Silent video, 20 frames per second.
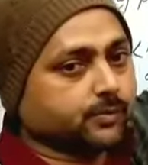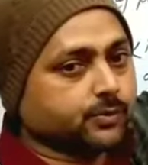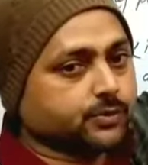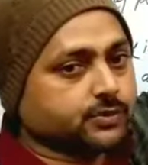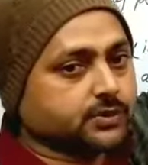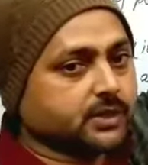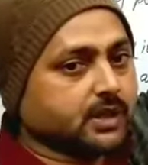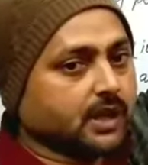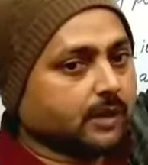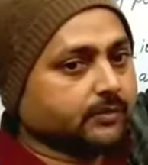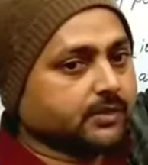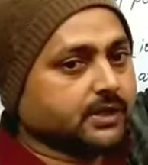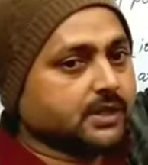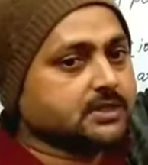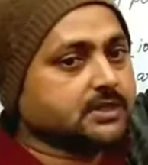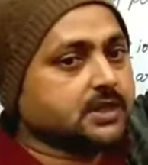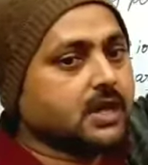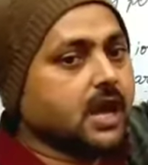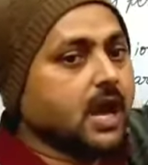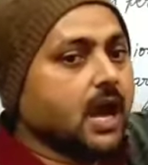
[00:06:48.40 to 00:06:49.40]
portion of
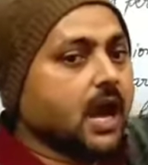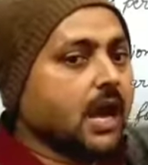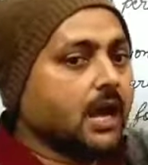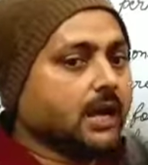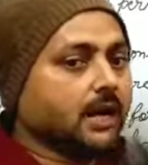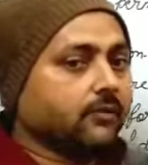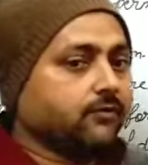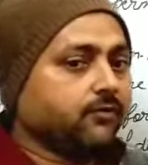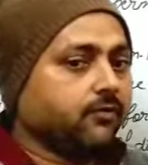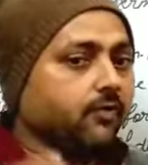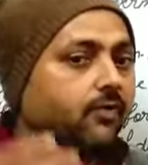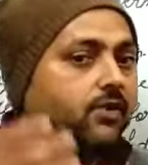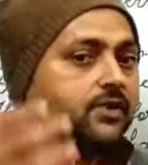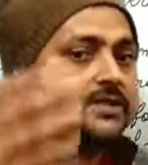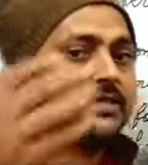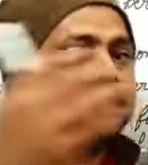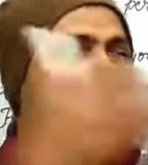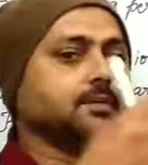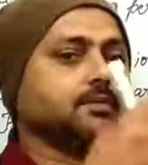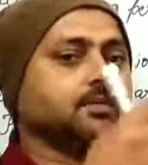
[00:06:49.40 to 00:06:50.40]
this, and a
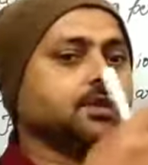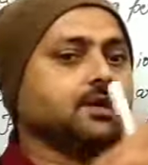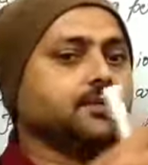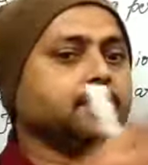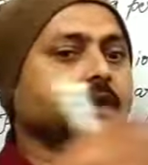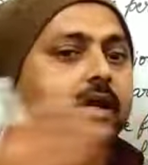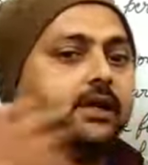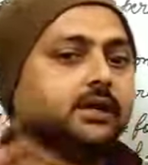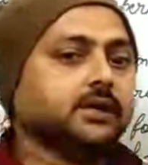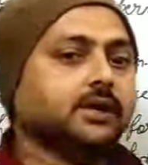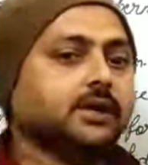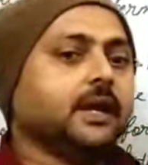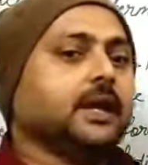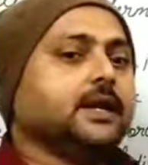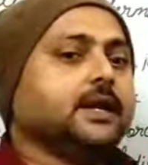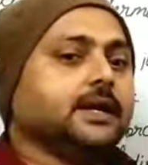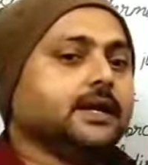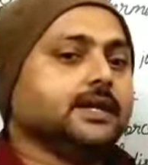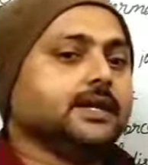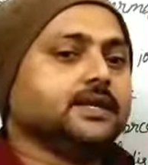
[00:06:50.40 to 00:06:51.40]
force developed
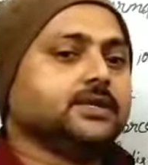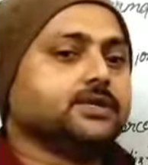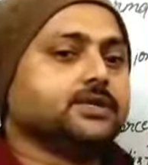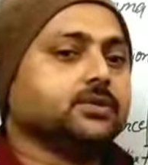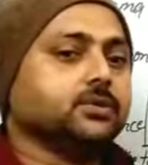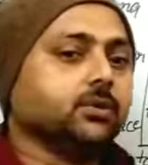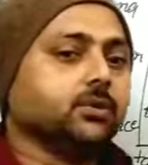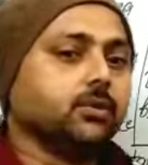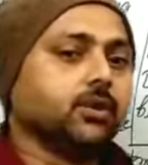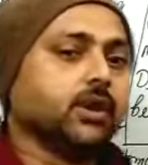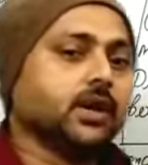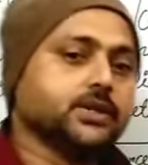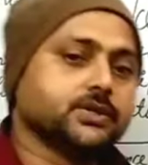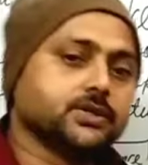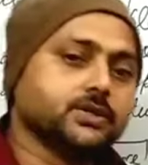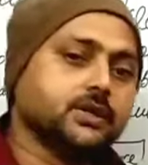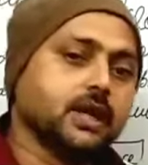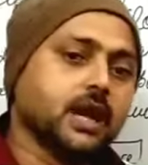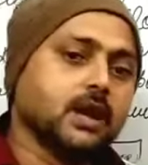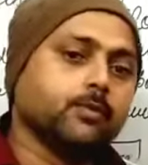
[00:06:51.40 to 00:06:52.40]
that is known
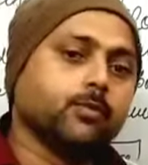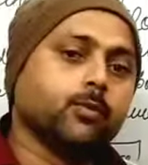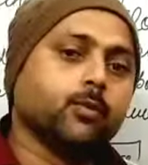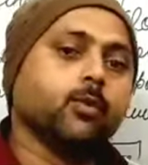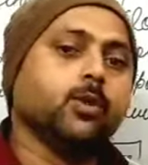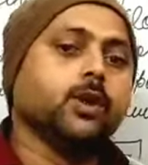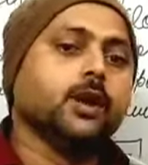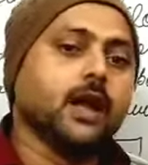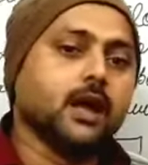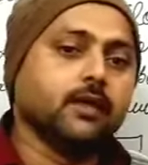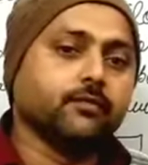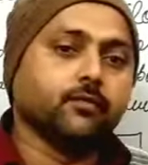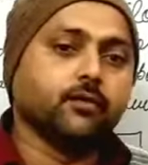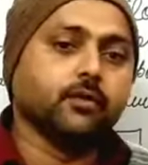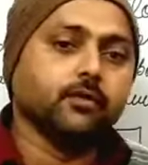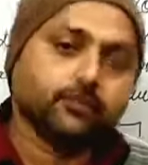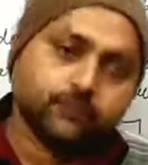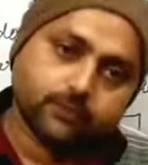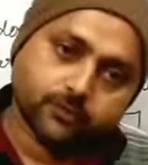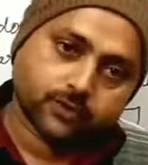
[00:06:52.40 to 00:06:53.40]
as
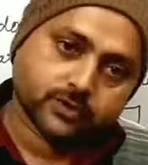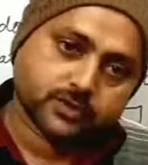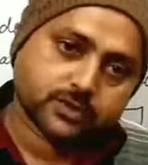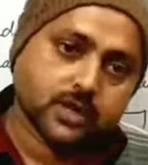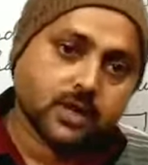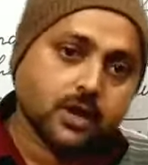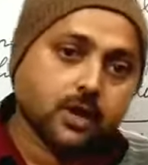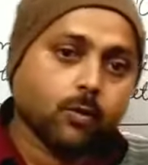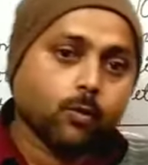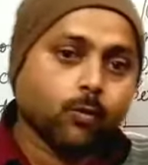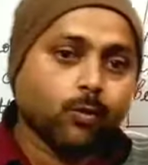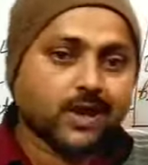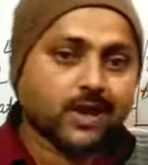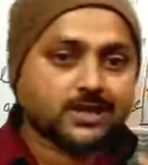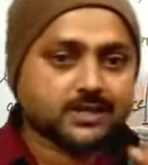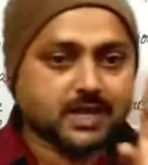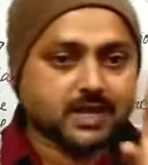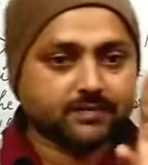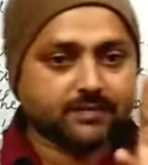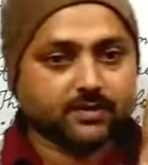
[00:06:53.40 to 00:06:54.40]
dipole force.
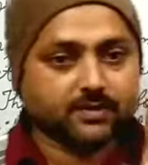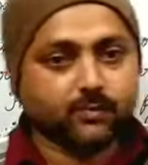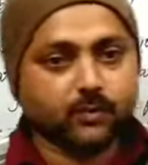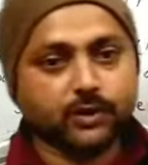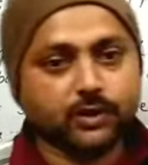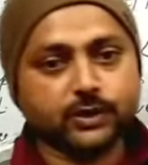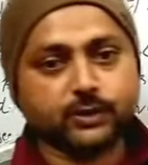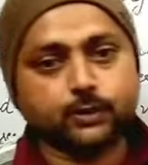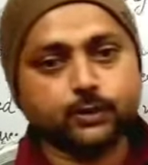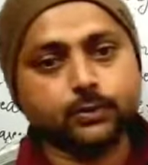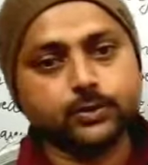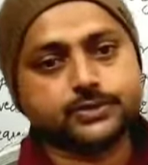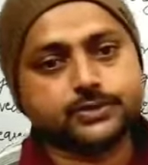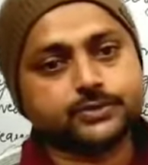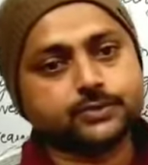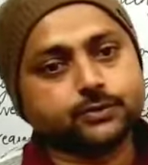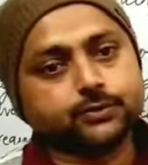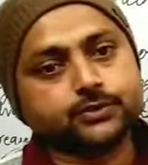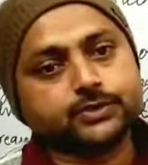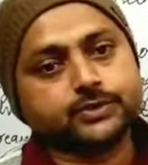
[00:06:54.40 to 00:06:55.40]
What type of molecules
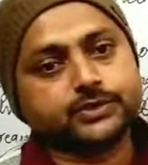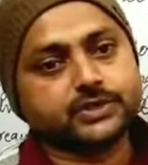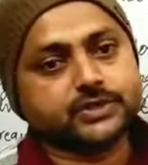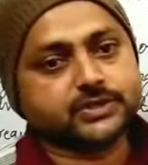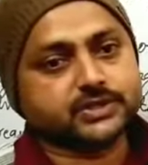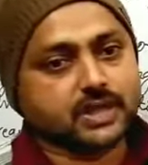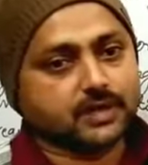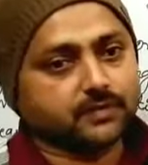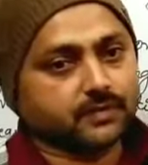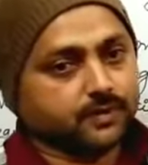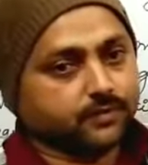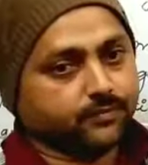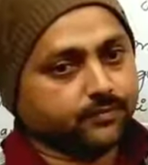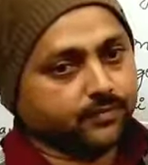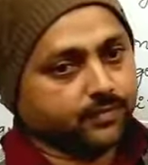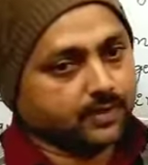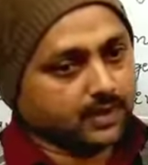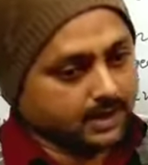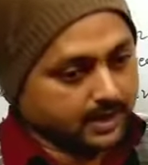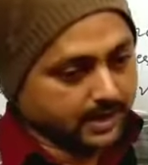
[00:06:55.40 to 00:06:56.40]
shows this type
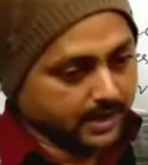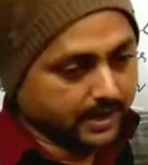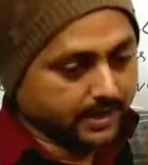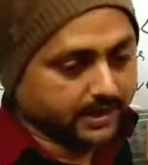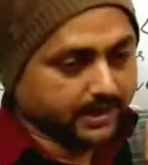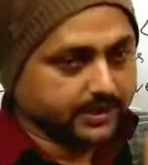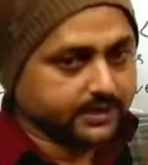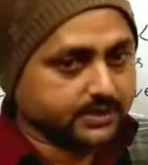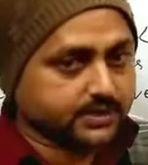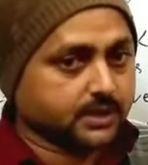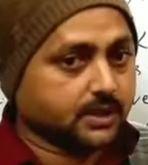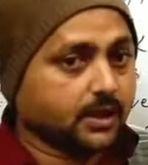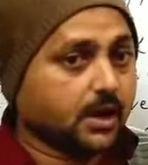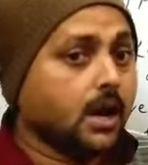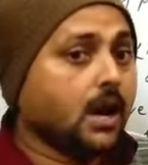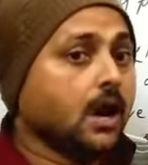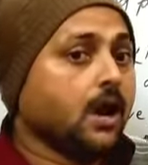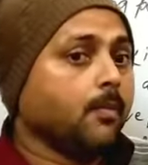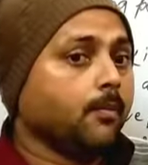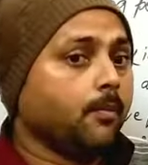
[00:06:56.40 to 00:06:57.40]
of interaction?
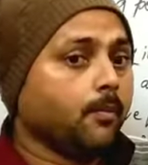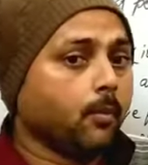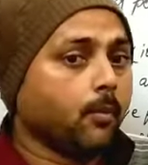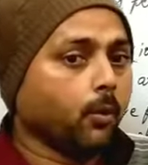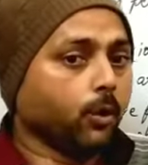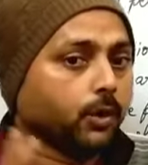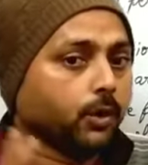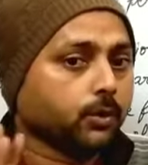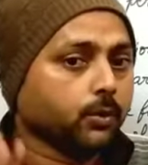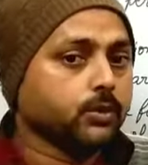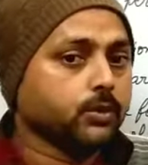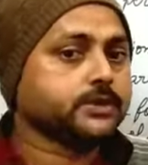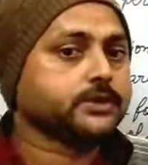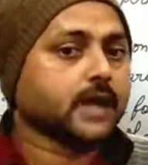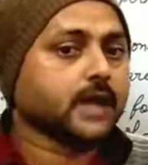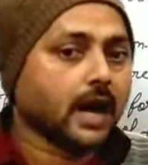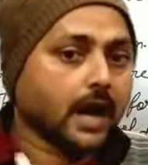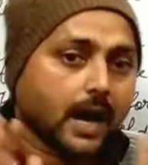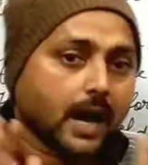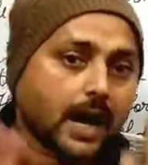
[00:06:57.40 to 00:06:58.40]
Molecules
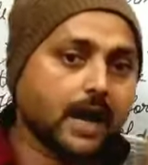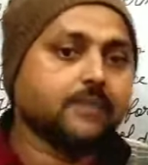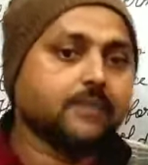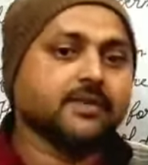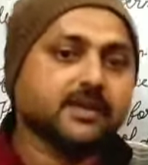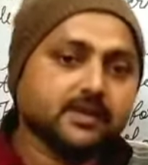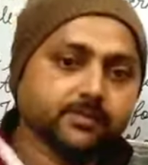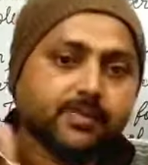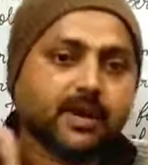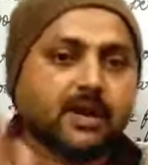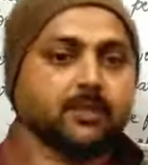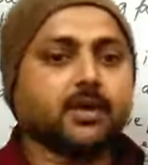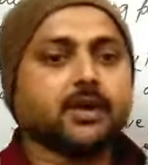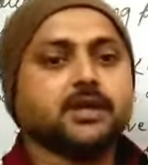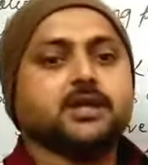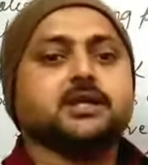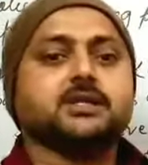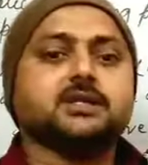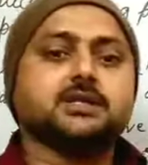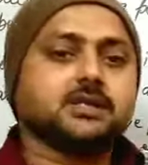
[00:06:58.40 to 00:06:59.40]
having
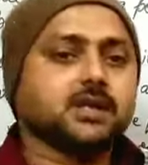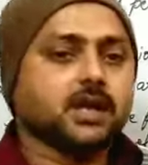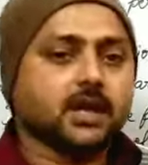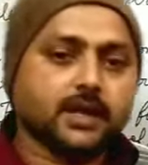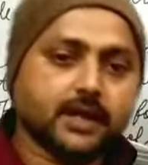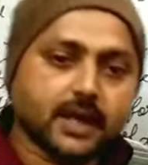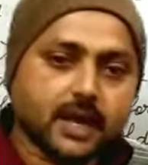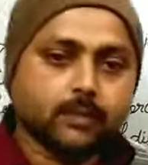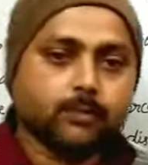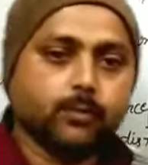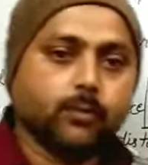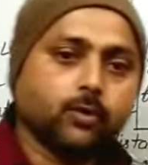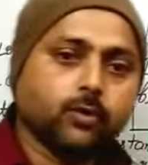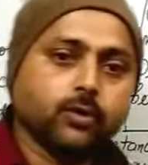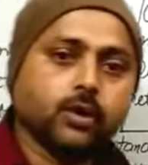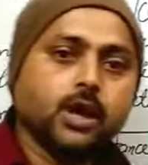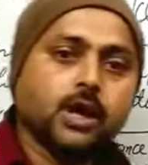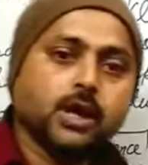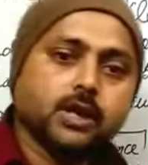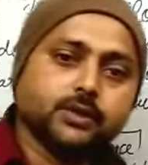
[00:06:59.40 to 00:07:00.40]
permanent
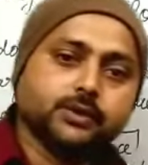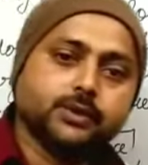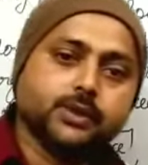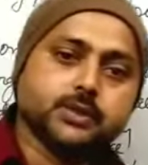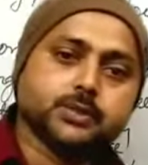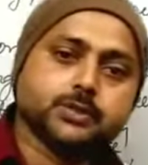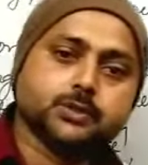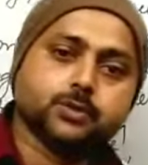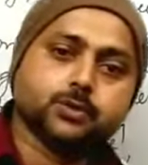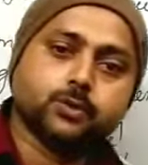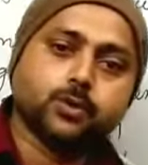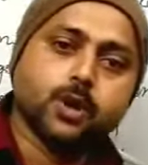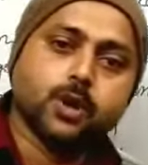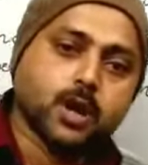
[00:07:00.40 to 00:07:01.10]
dipole, they show